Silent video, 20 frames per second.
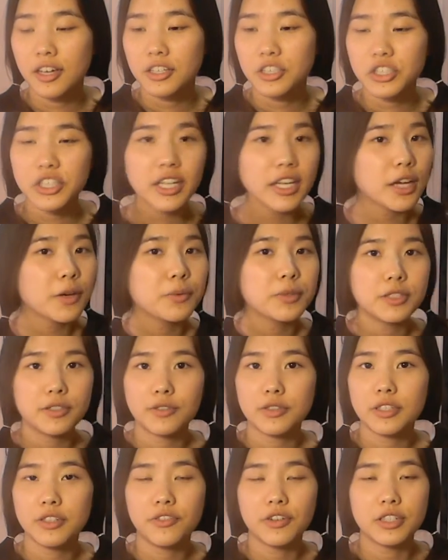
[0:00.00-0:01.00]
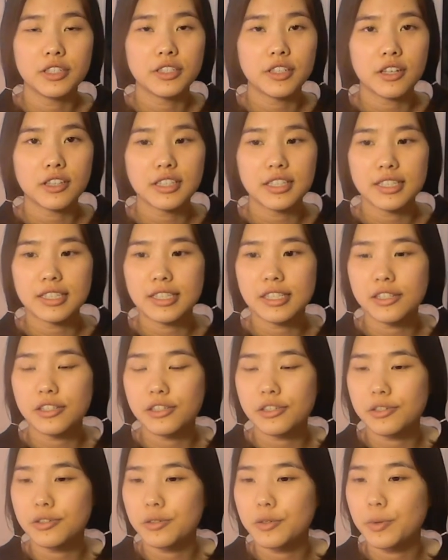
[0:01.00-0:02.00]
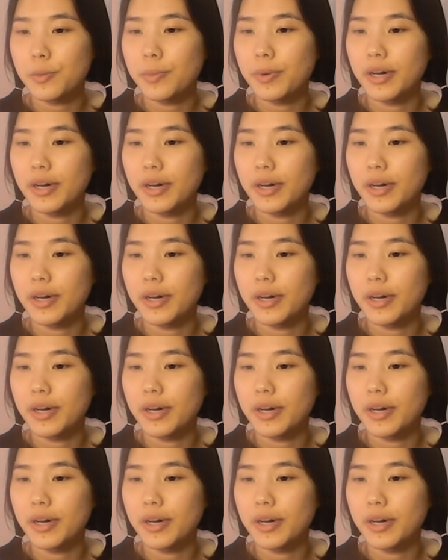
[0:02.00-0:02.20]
Shake It was a really fun song to listen to,